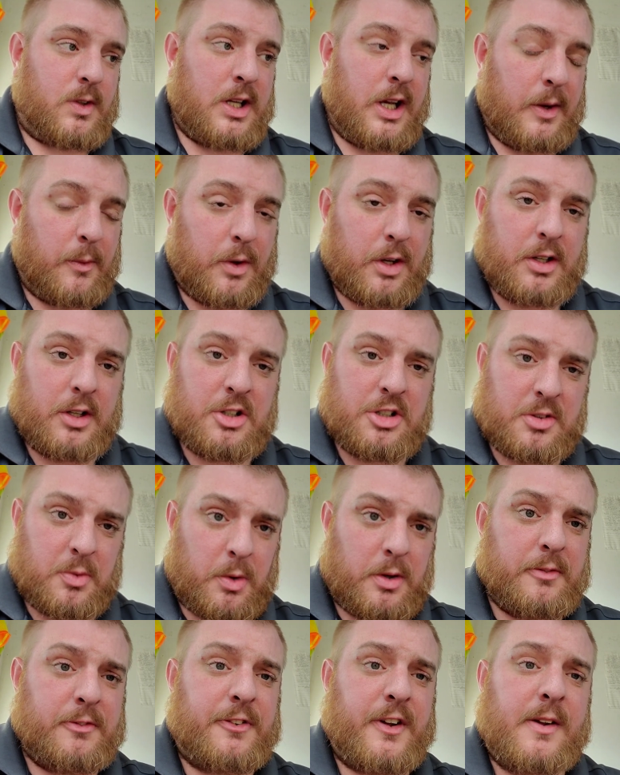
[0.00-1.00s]
well, there was
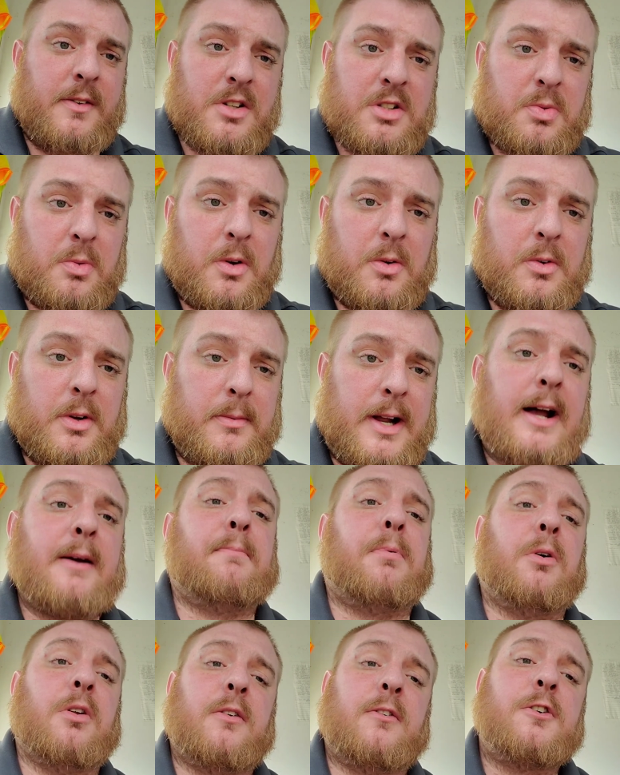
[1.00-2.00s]
one famous one where the guy
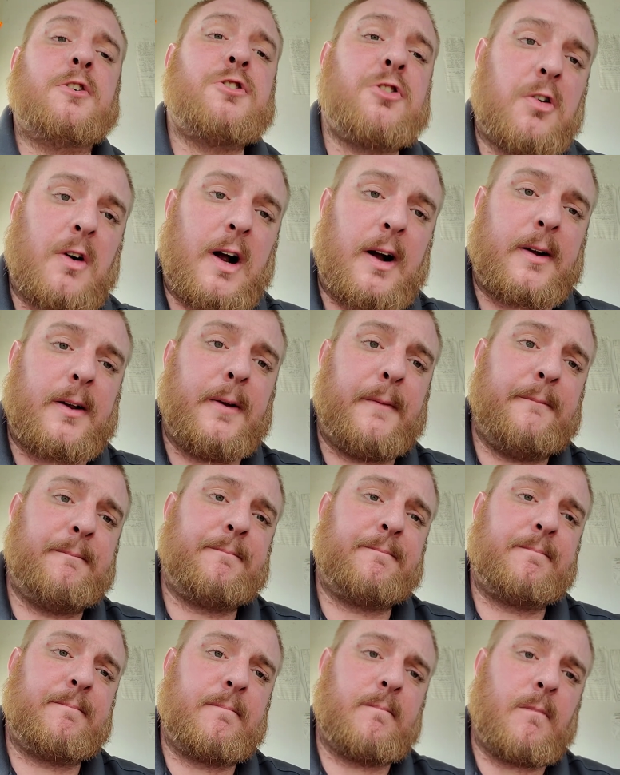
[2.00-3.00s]
pulled over a truck.
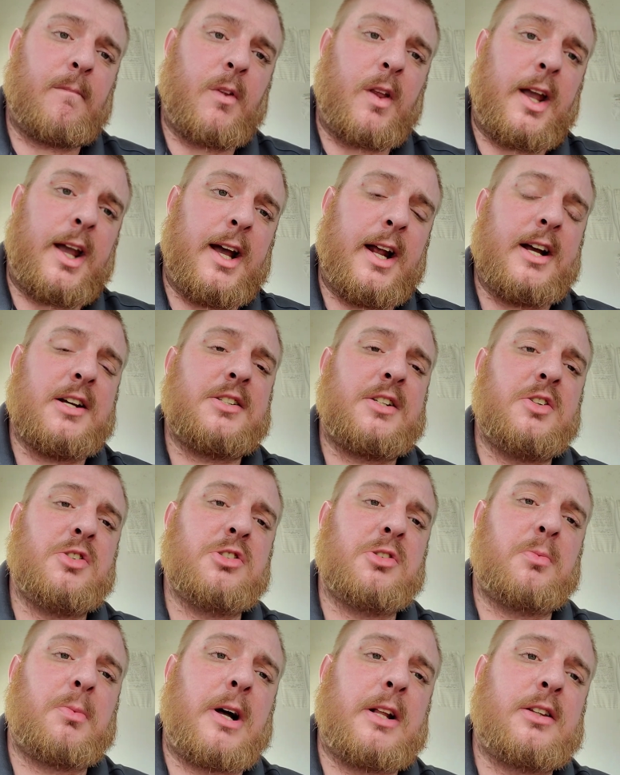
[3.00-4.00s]
And as he was
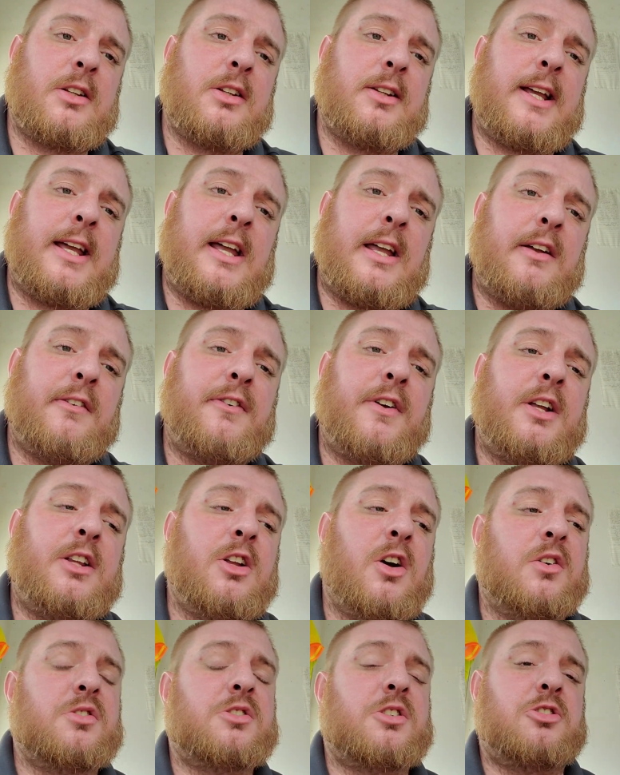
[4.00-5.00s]
about to leave, he
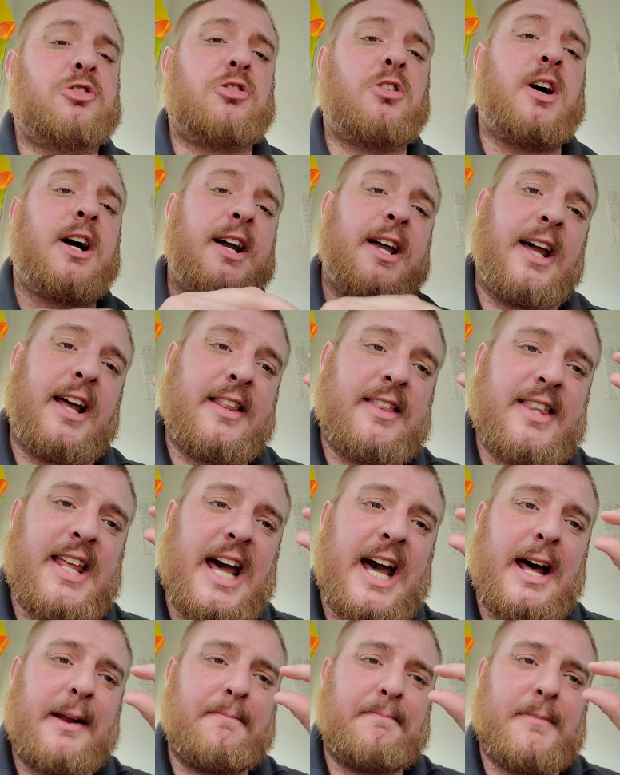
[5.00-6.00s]
noticed the truck had
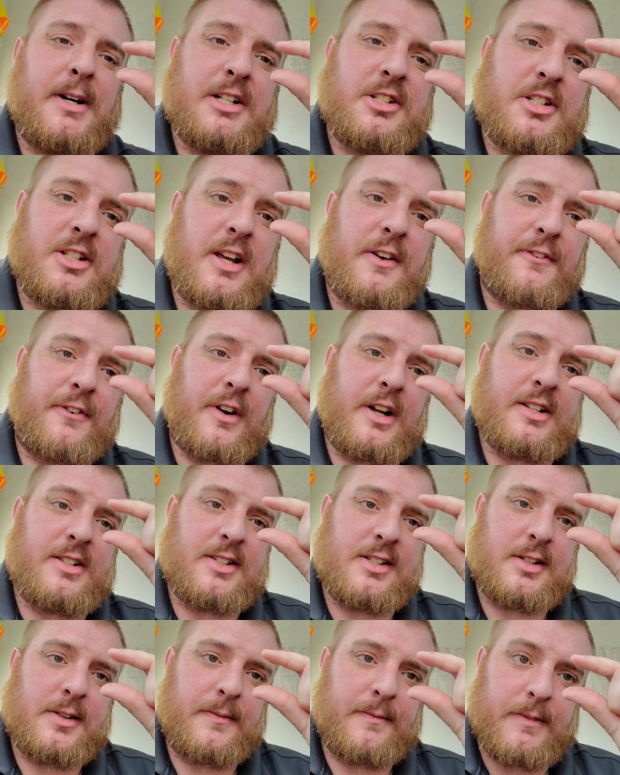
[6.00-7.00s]
that much
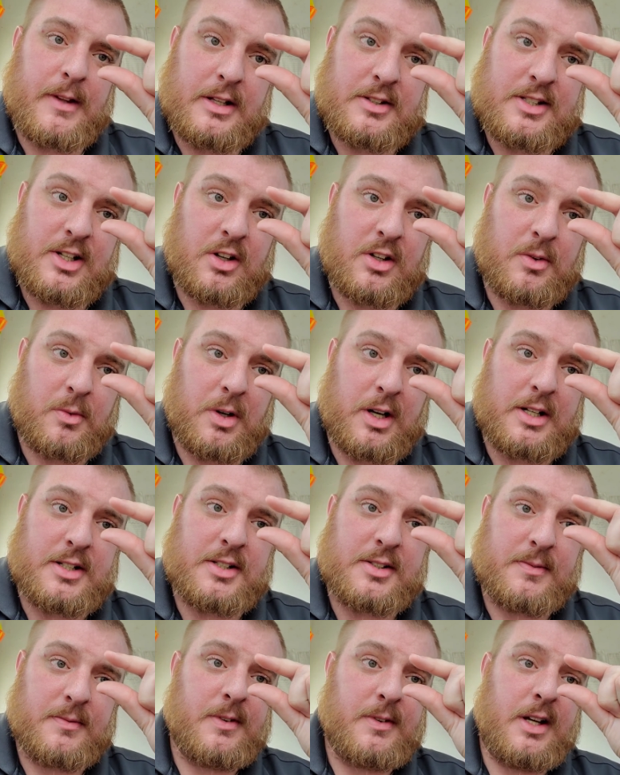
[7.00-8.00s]
difference. That's all it
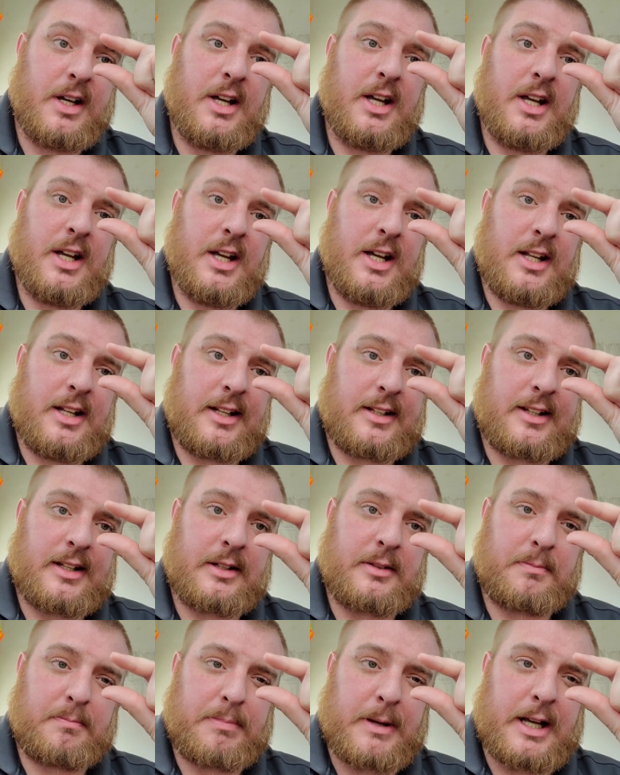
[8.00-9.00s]
was. That the
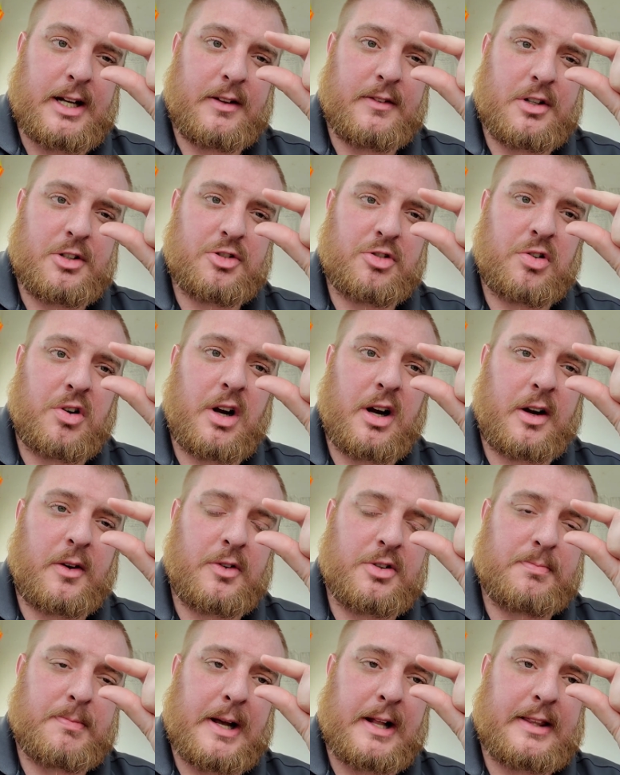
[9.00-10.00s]
bed of the truck
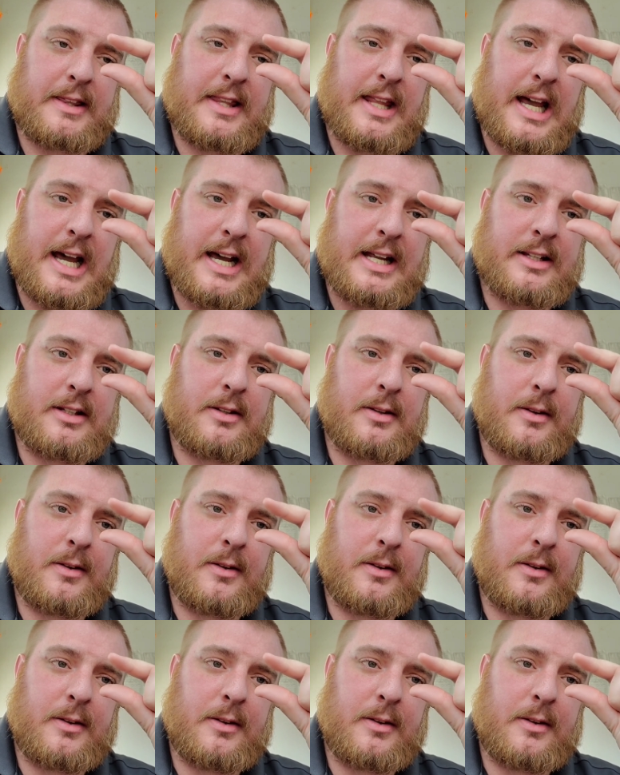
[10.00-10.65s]
was about that